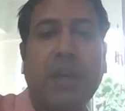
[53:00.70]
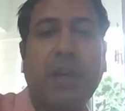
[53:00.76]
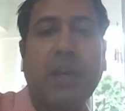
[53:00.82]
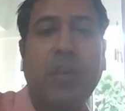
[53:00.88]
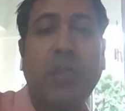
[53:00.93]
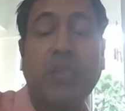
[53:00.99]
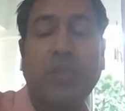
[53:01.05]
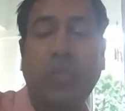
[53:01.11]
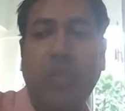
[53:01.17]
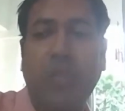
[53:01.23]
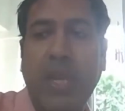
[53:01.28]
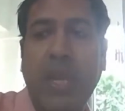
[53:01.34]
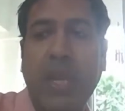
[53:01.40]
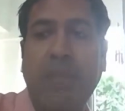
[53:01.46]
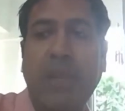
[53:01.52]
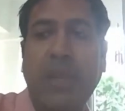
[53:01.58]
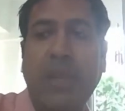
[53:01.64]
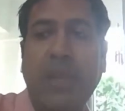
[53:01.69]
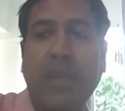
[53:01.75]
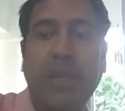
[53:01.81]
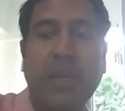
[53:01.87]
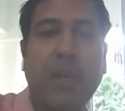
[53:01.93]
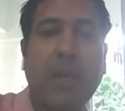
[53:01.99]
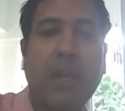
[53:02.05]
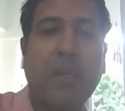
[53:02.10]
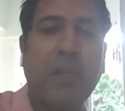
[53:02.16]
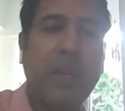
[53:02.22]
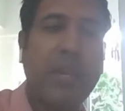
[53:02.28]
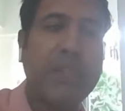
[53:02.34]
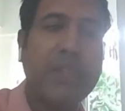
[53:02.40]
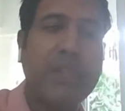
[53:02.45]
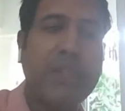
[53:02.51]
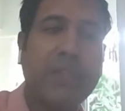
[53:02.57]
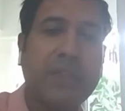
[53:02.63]
which we have taken in our
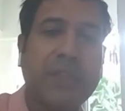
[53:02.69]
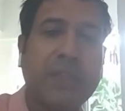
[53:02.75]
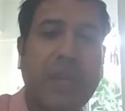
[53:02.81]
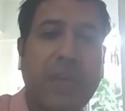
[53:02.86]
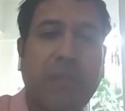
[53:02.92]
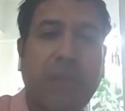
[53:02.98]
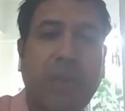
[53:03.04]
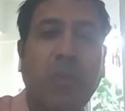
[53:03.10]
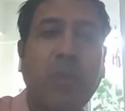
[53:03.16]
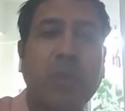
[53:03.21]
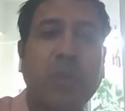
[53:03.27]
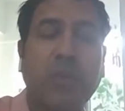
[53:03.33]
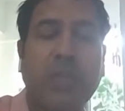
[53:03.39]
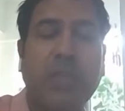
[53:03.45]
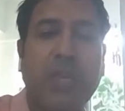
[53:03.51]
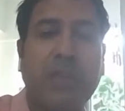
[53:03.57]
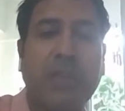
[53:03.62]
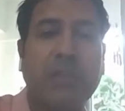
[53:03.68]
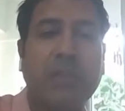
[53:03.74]
organizations, and we have also seen